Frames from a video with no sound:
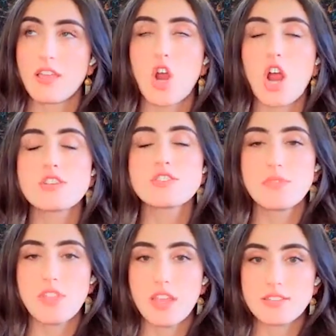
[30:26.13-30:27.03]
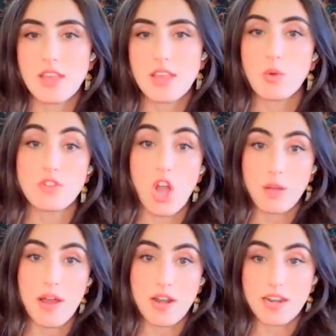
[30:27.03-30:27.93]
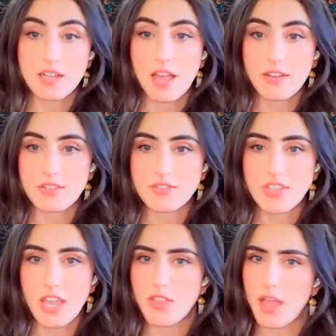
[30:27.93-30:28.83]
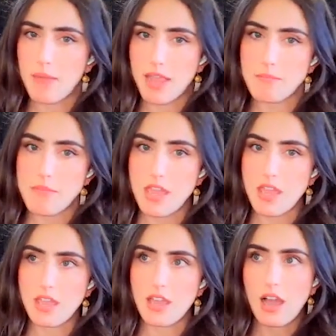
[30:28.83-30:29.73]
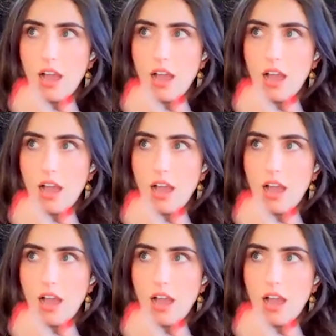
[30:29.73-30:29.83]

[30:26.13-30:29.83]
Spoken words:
there are some things that we'll talk about on a collective scale that might be